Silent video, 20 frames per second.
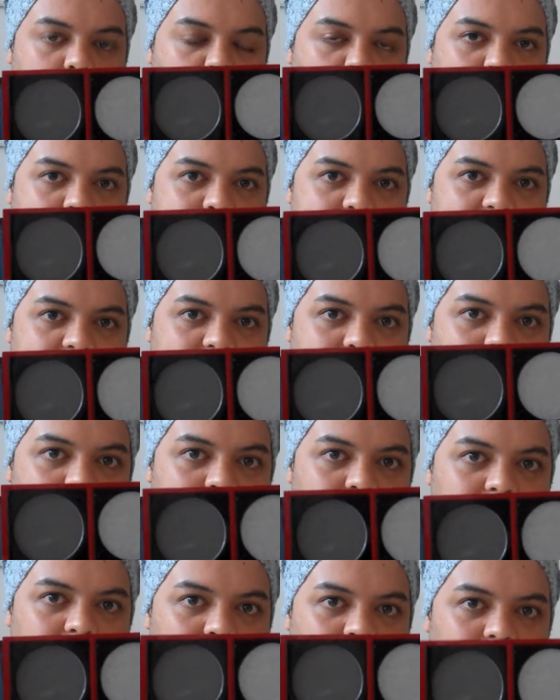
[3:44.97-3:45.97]
Okay,
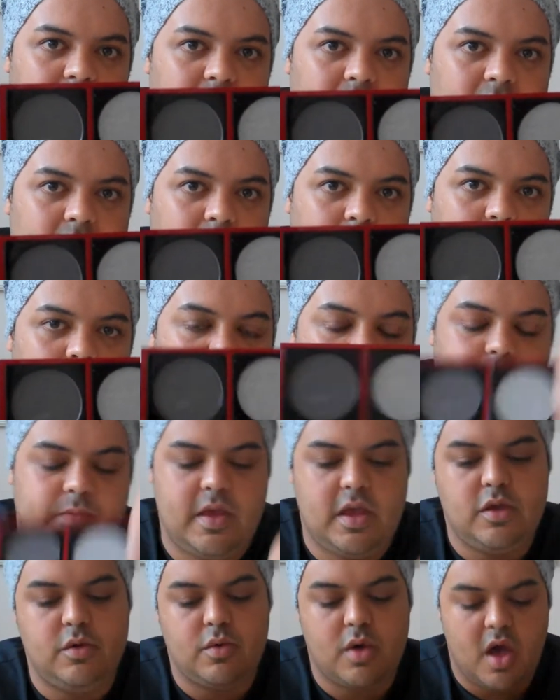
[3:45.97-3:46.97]

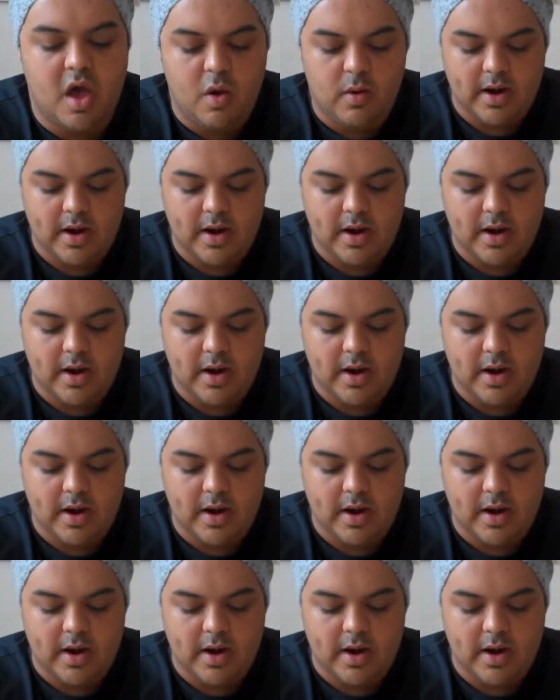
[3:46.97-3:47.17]
there you go,